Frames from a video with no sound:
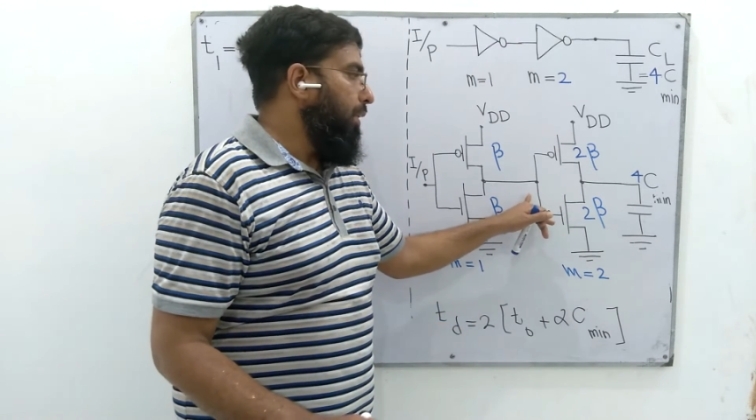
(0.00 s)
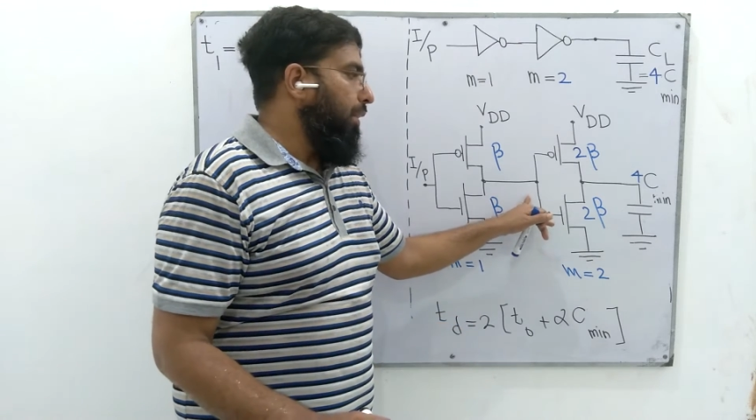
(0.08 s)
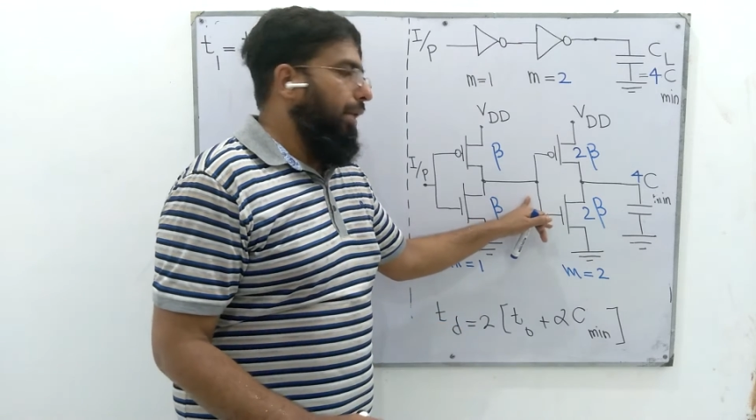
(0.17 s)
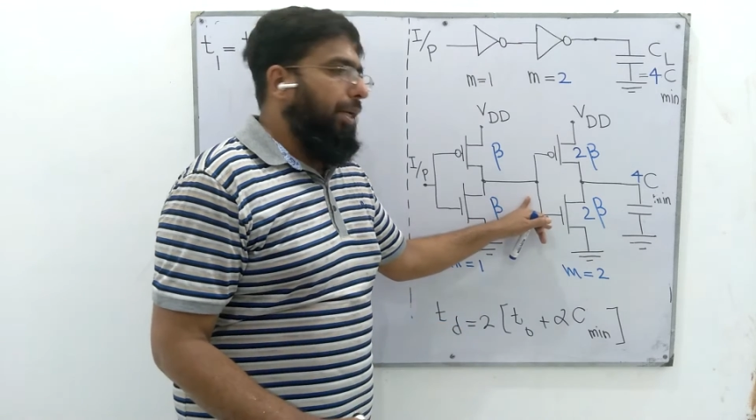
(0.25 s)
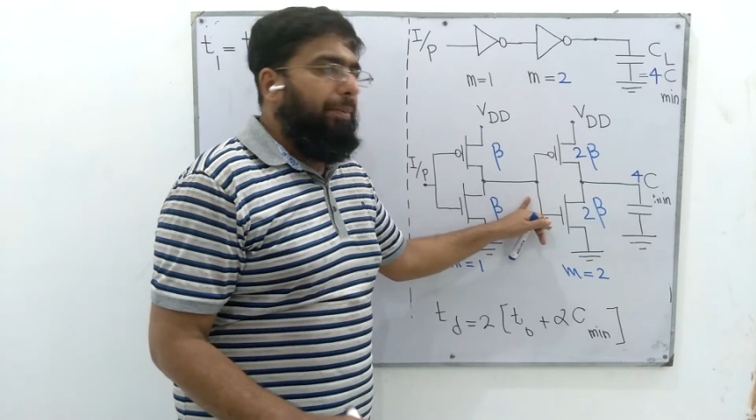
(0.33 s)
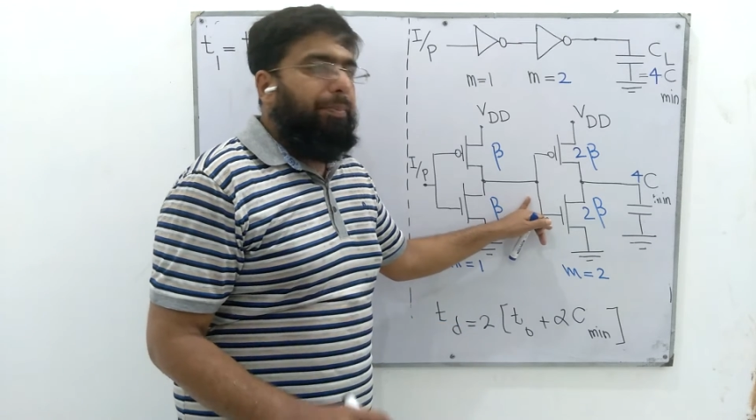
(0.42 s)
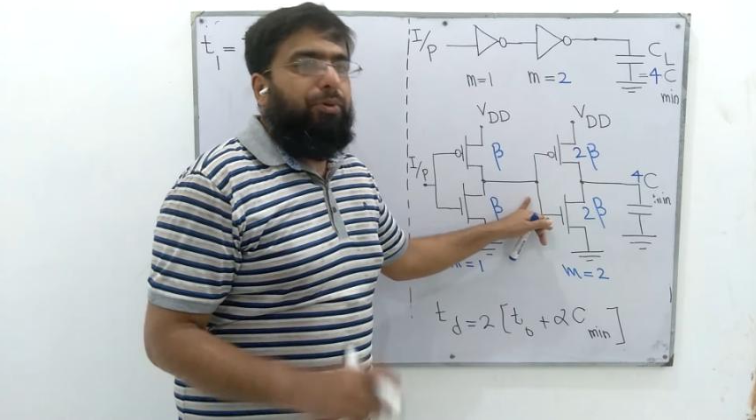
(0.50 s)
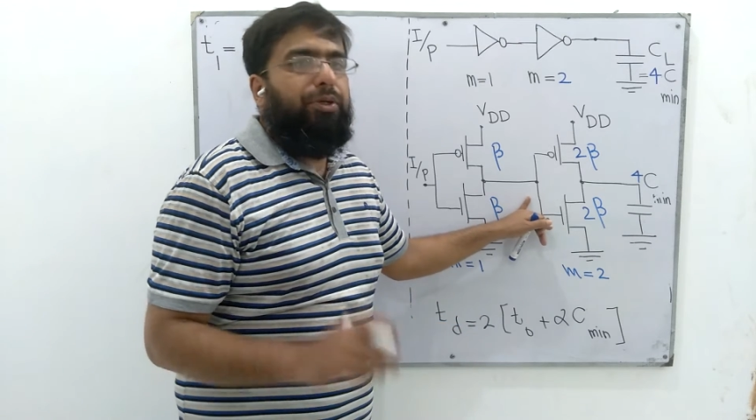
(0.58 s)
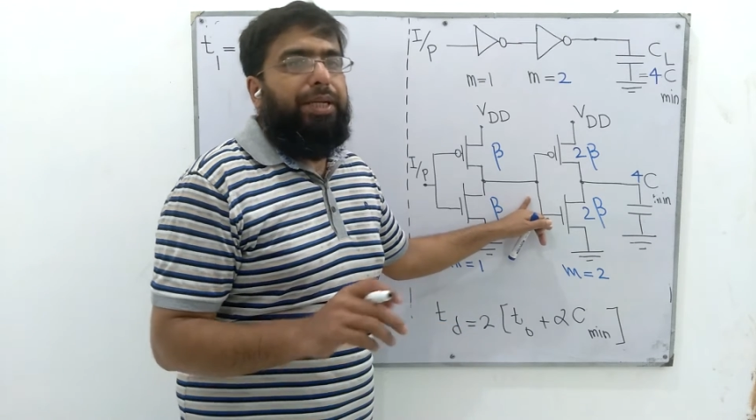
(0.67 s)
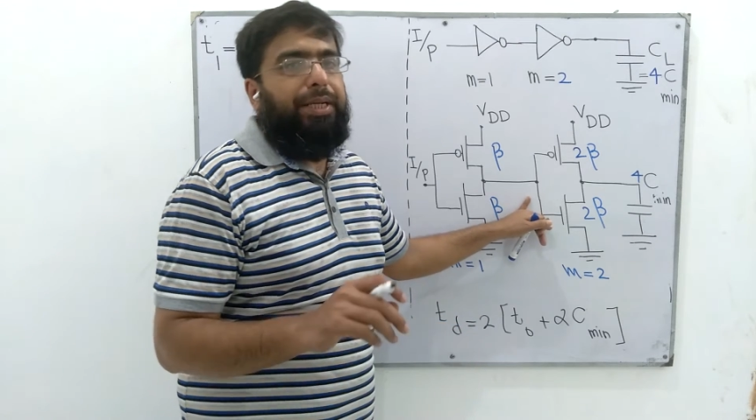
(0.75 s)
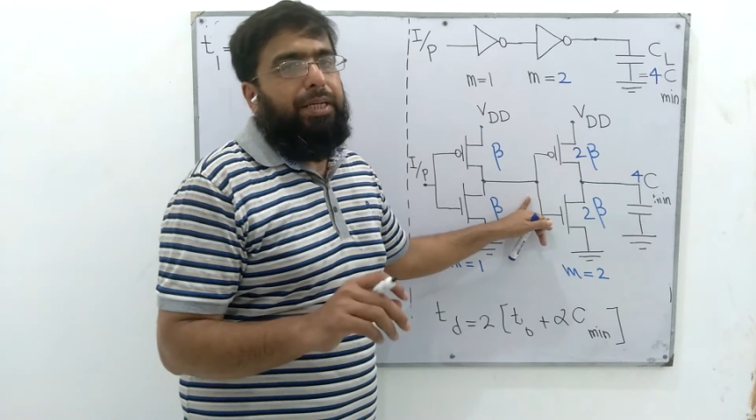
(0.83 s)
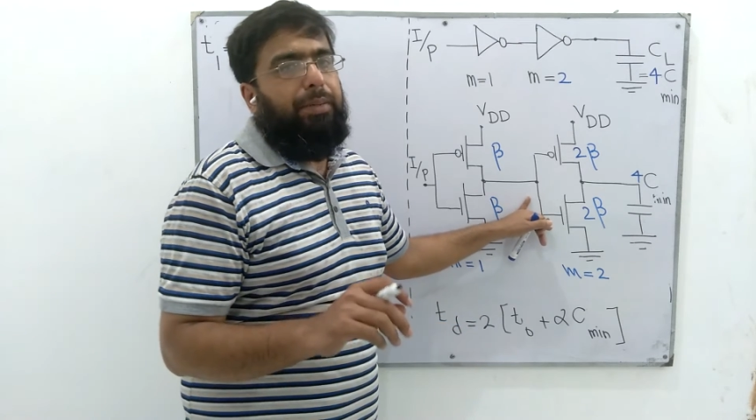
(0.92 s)
the input
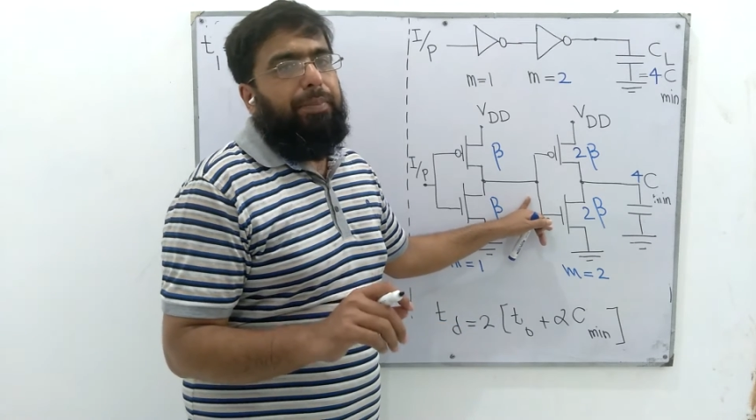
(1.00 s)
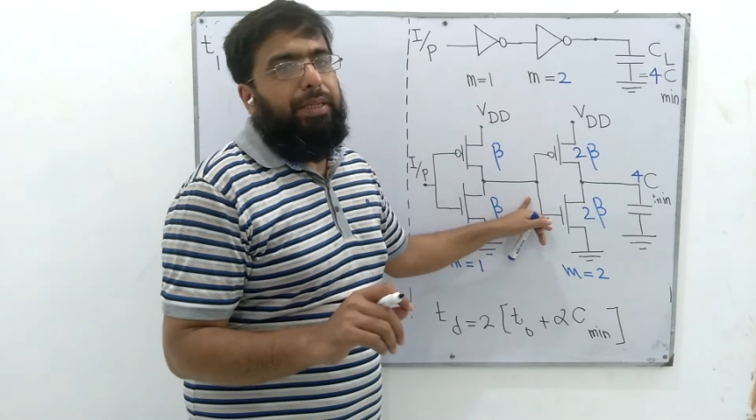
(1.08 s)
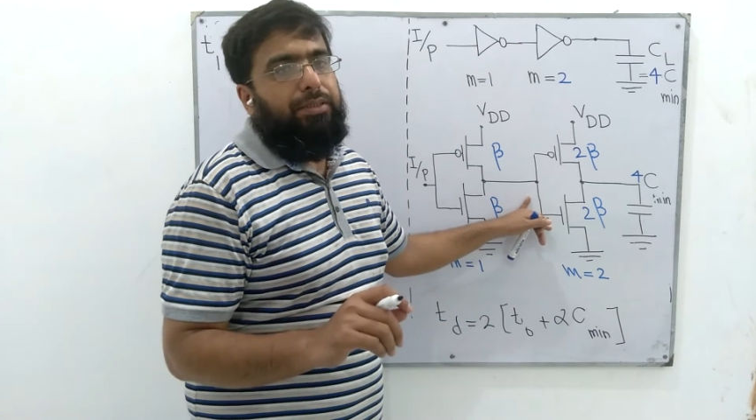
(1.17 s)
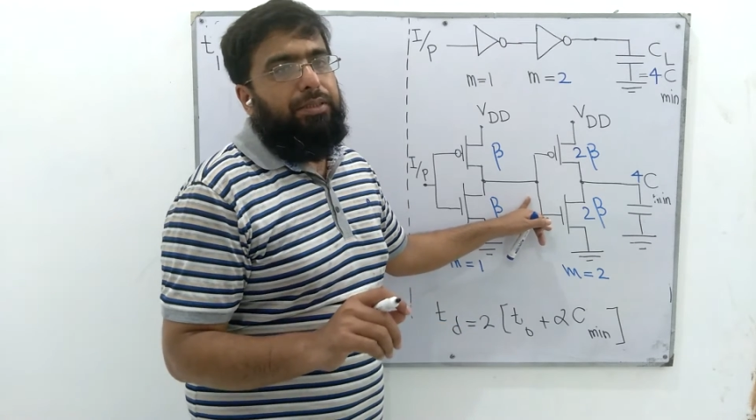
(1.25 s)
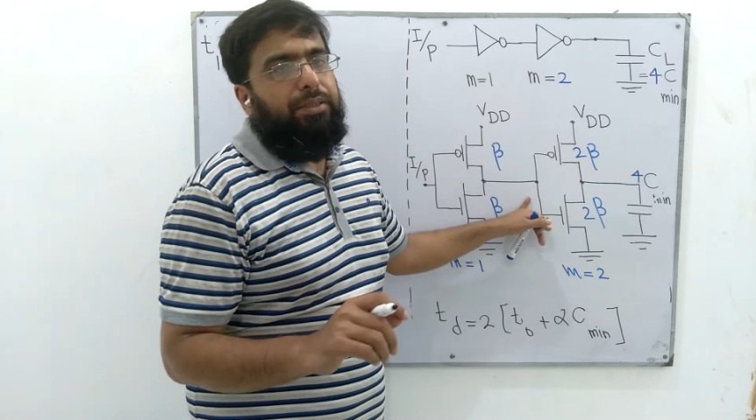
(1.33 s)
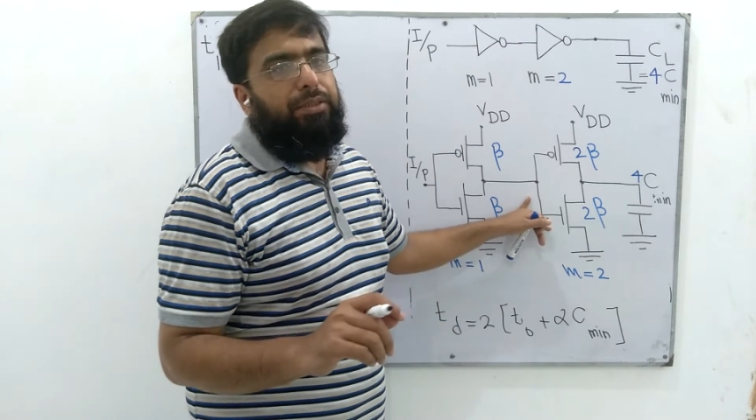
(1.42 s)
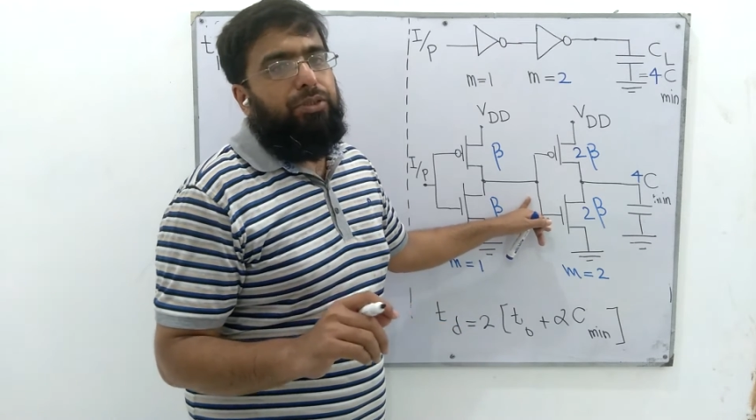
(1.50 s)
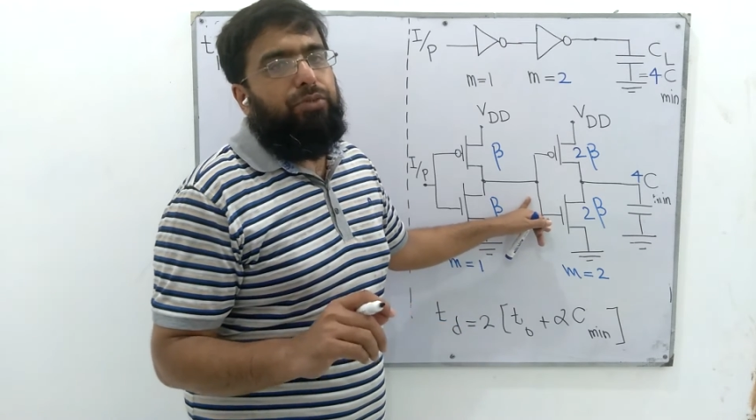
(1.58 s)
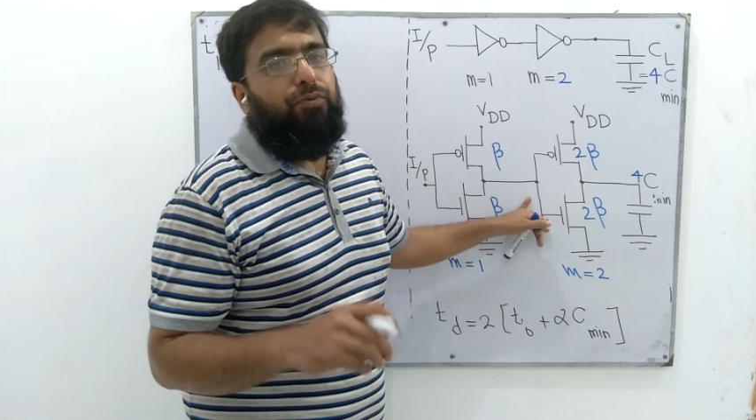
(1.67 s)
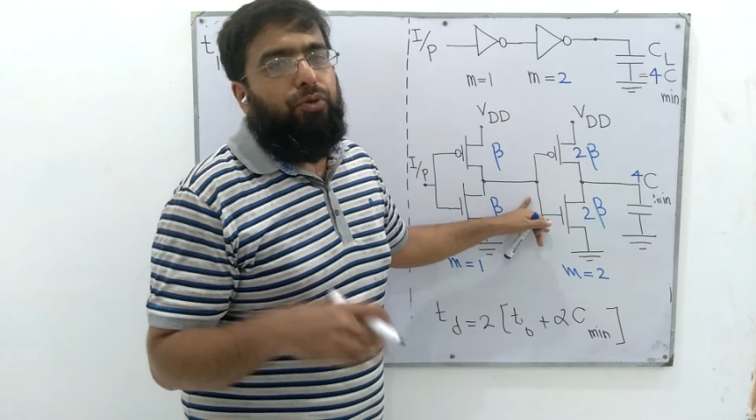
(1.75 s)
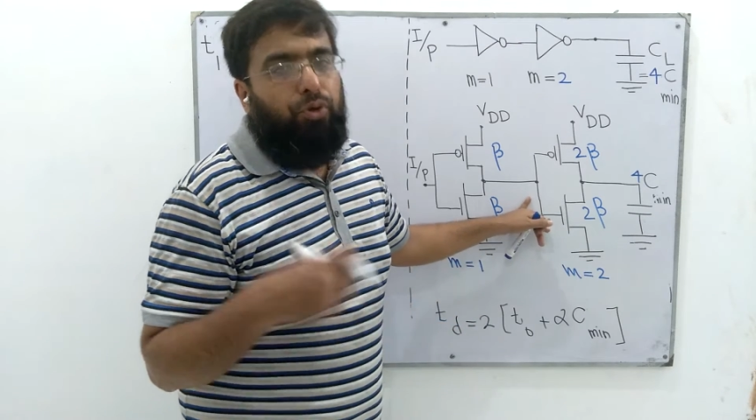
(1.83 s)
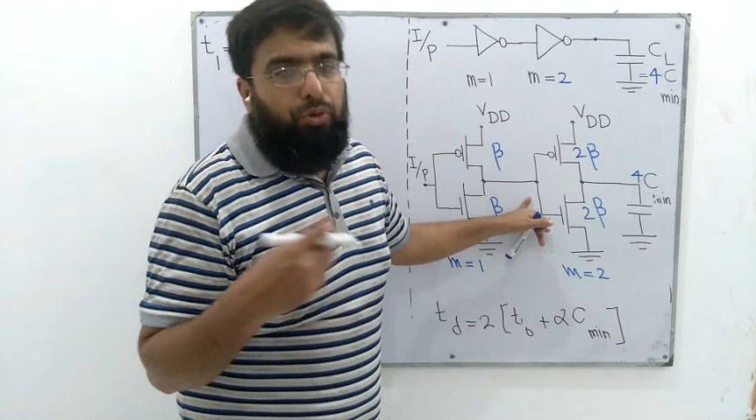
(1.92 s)
gate capacitance
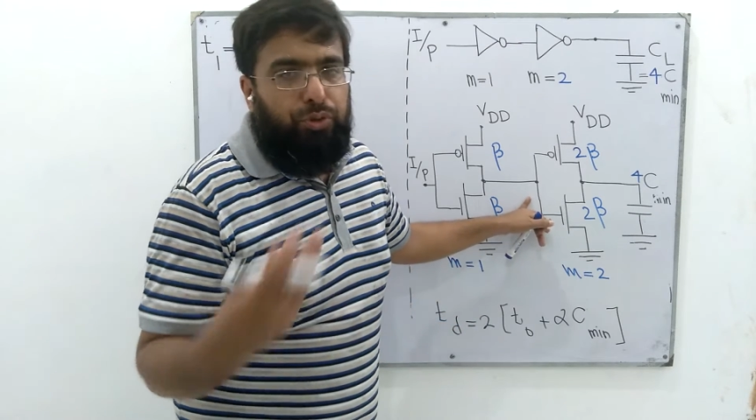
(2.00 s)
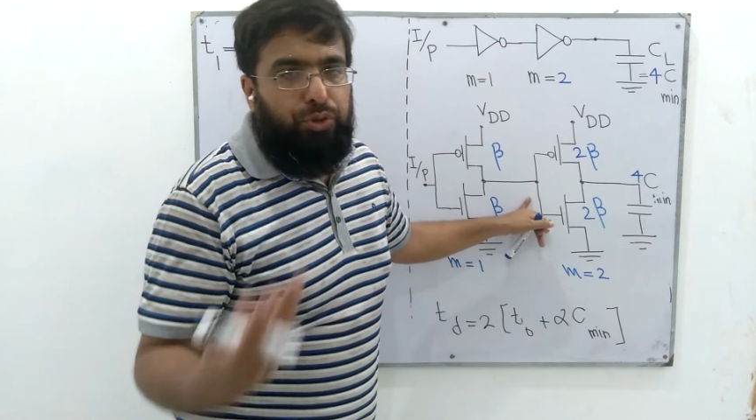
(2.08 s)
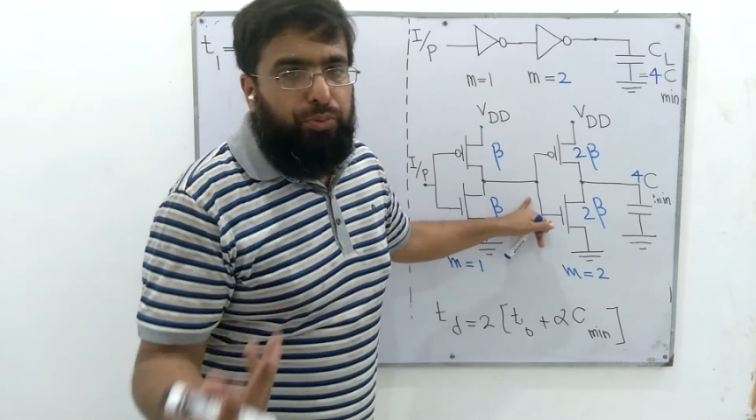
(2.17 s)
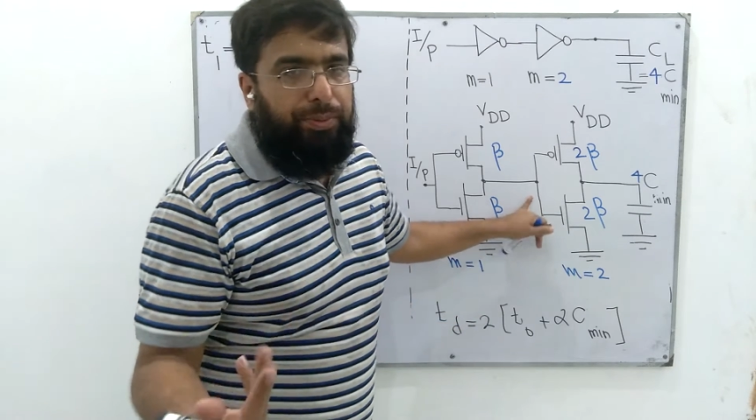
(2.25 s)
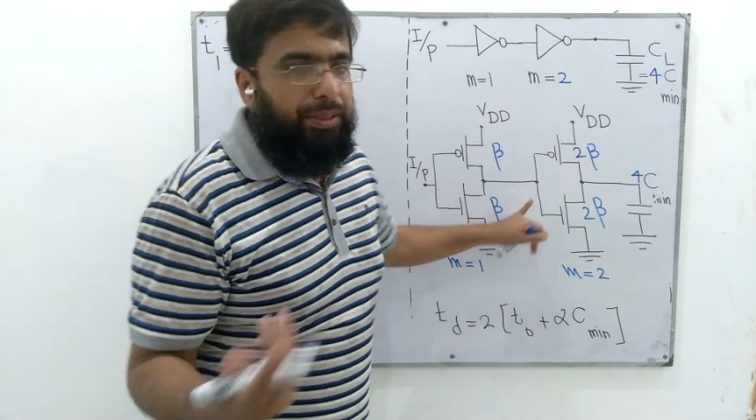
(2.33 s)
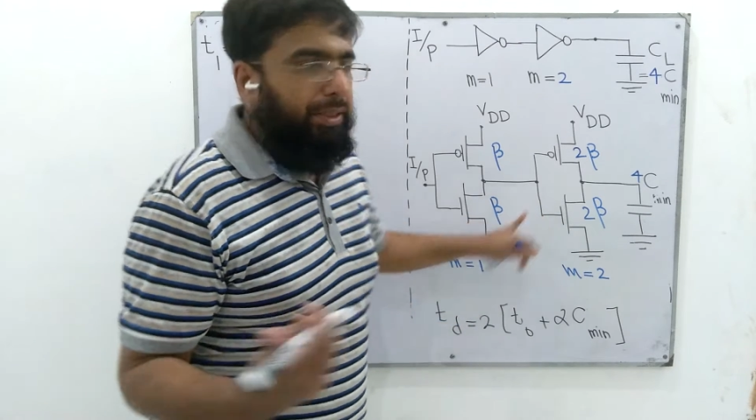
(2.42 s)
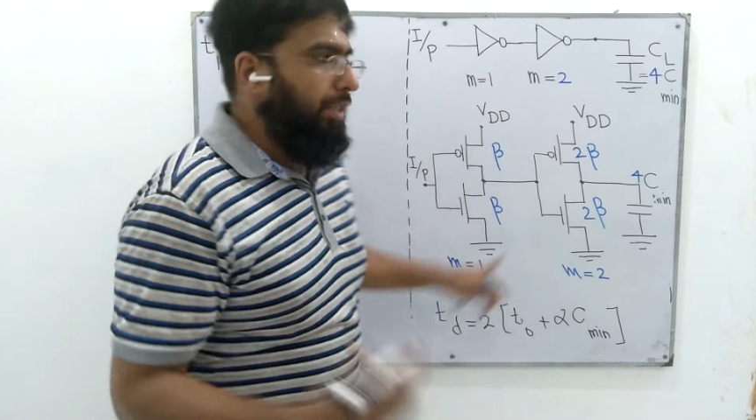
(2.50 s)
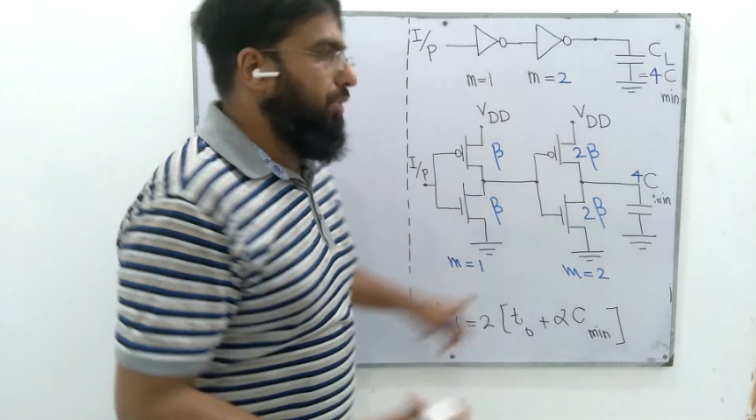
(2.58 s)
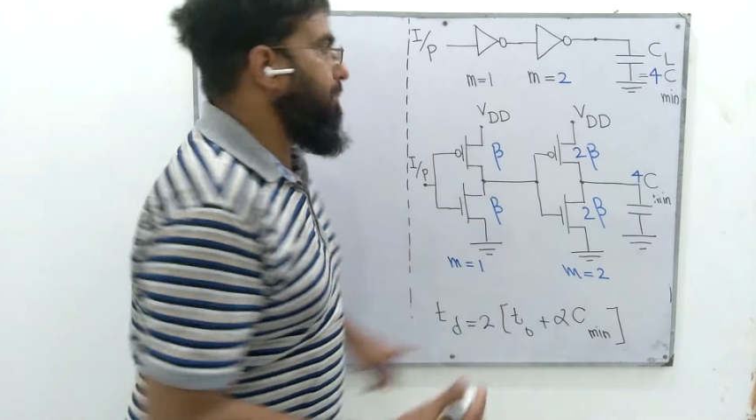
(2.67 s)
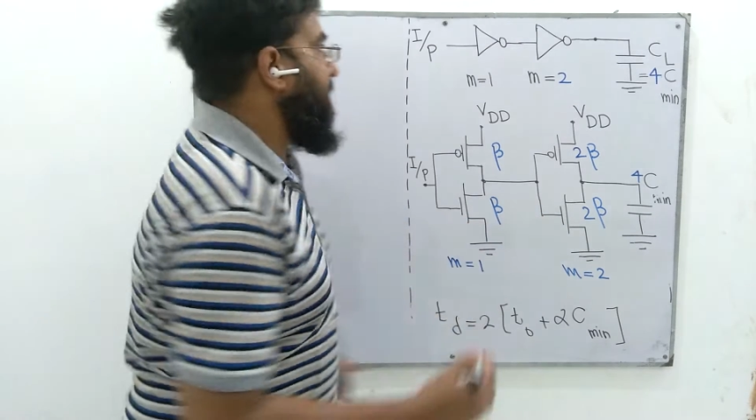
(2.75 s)
would also be increased